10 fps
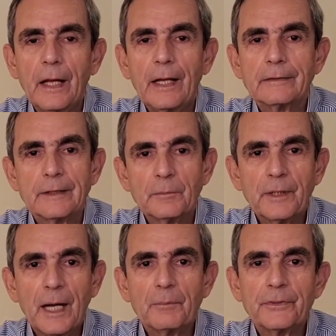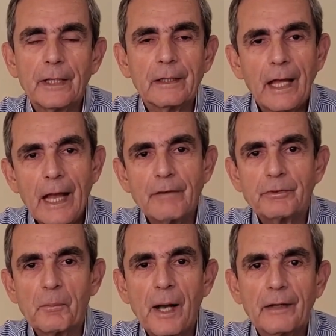And sometimes they laugh
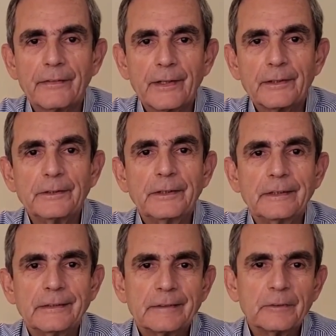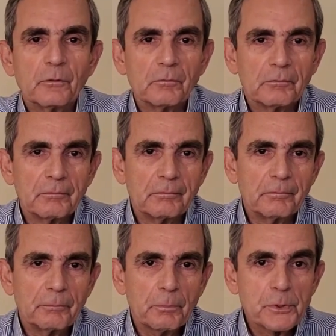about their
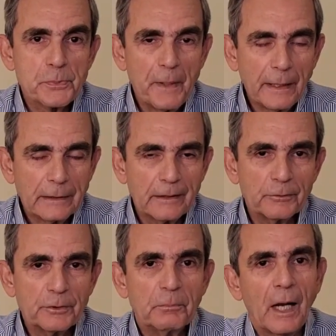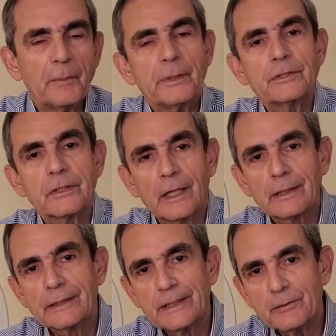perspectives might be
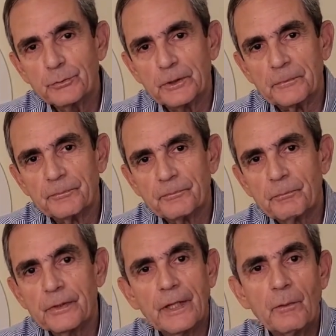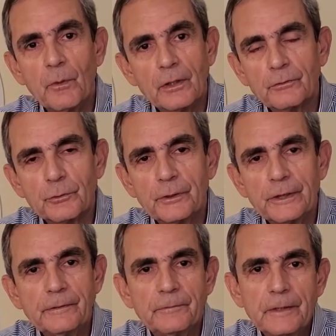slightly different, but they work through
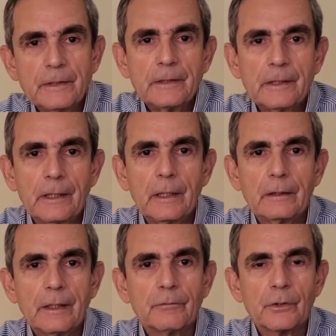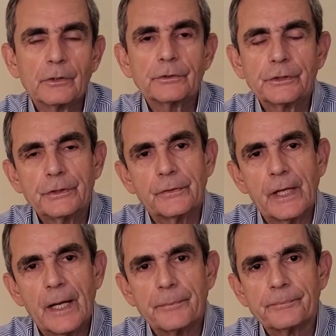it and they've learned to do
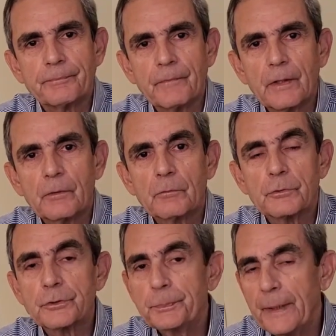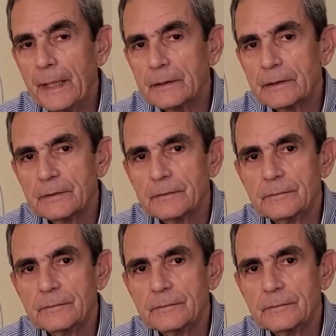that. Respect,